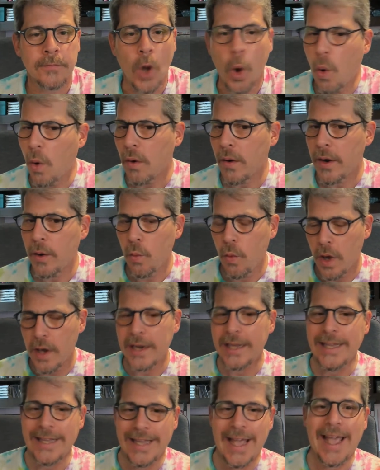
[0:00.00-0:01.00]
Or I
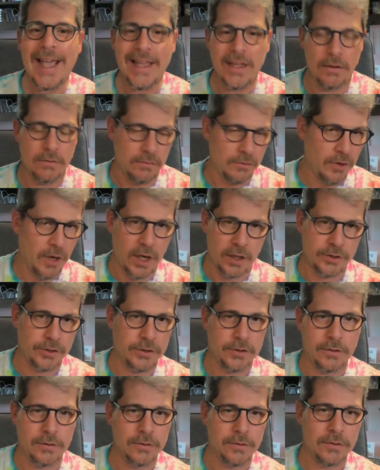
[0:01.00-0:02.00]
want a gay
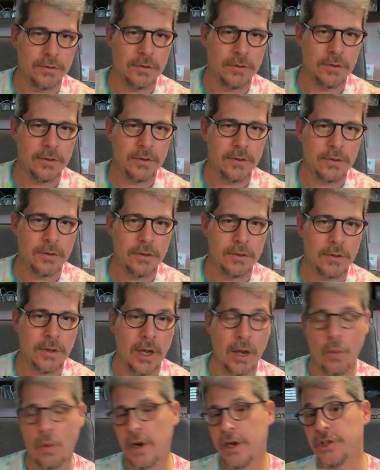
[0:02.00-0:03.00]
doctor.
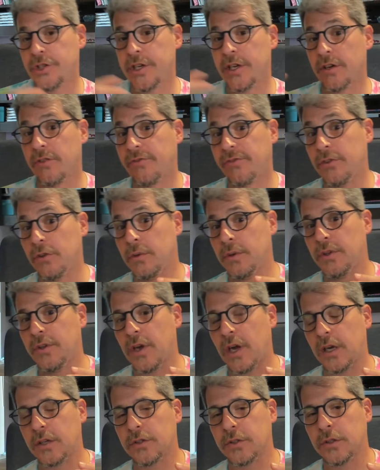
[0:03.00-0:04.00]
I want a gender fluid
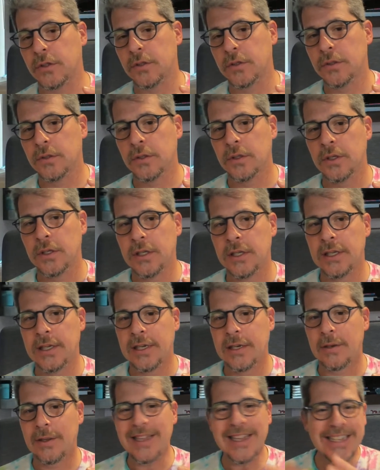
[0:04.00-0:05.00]
doctor.
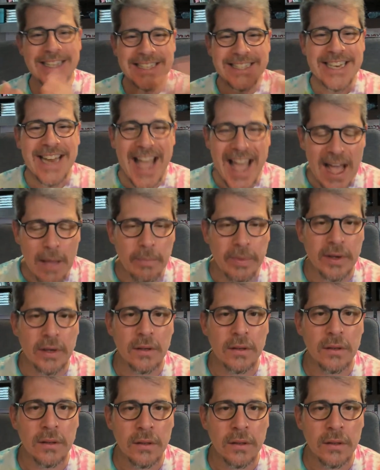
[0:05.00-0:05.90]
Well, that doesn't happen.